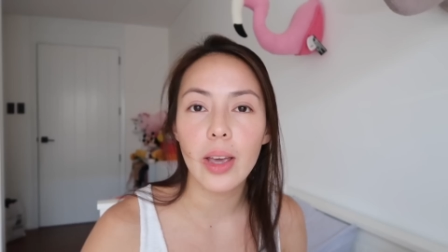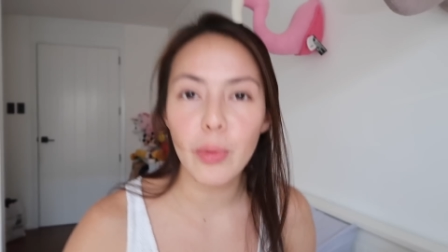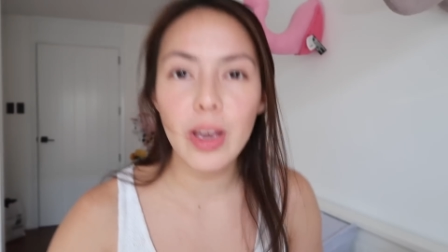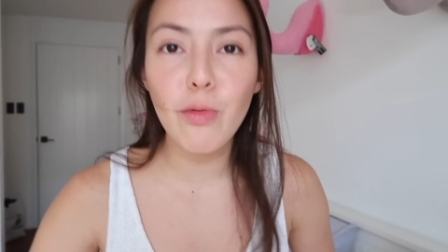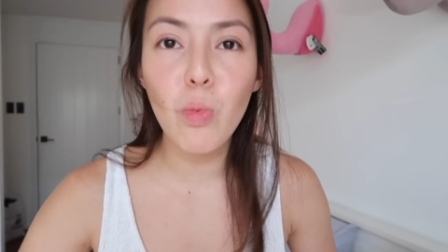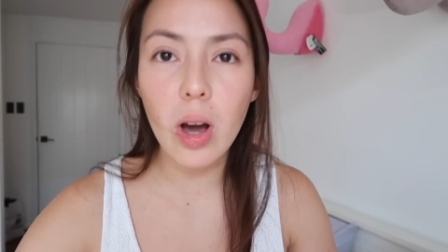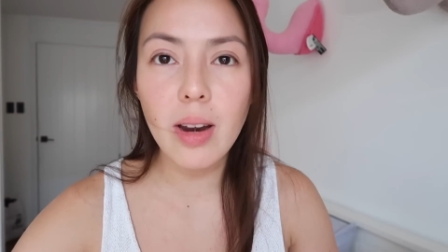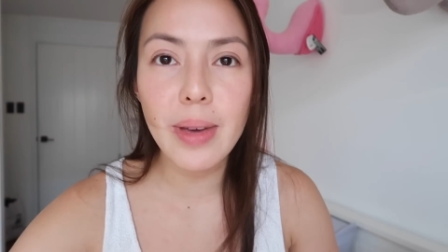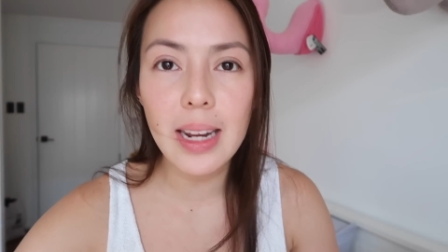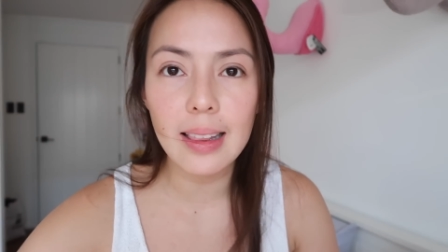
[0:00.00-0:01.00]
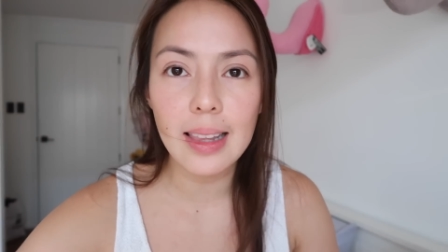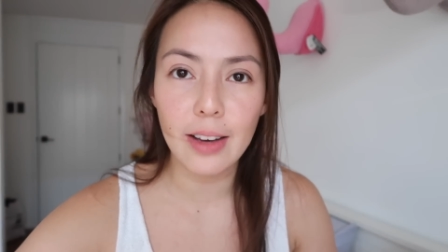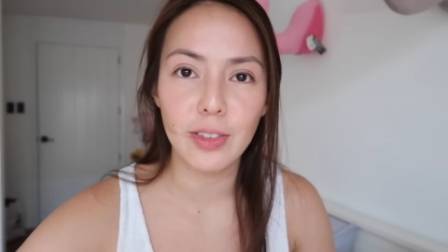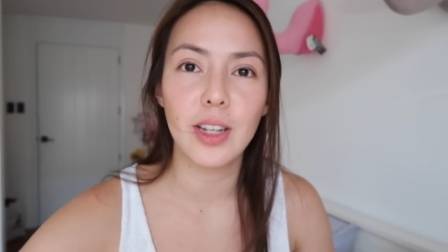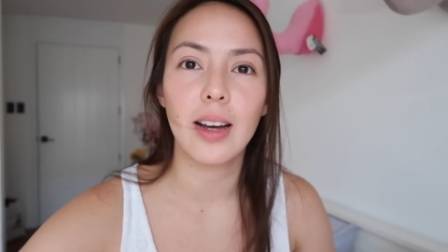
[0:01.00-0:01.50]
Okay, we have one minute
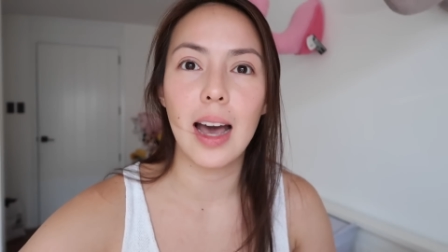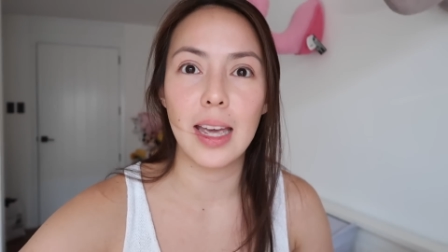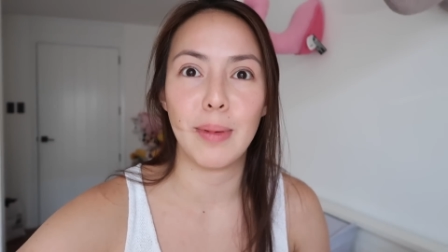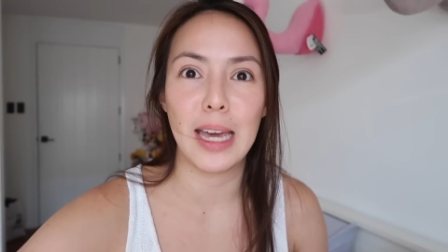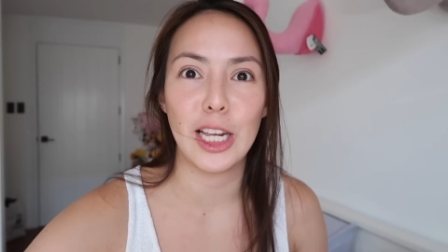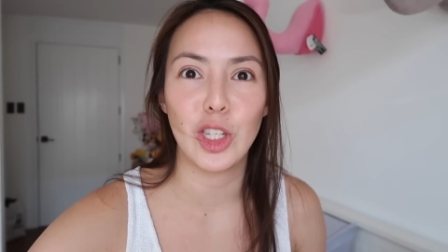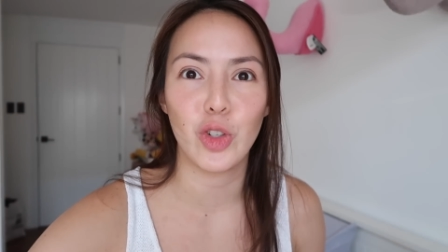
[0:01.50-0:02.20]
left. I'm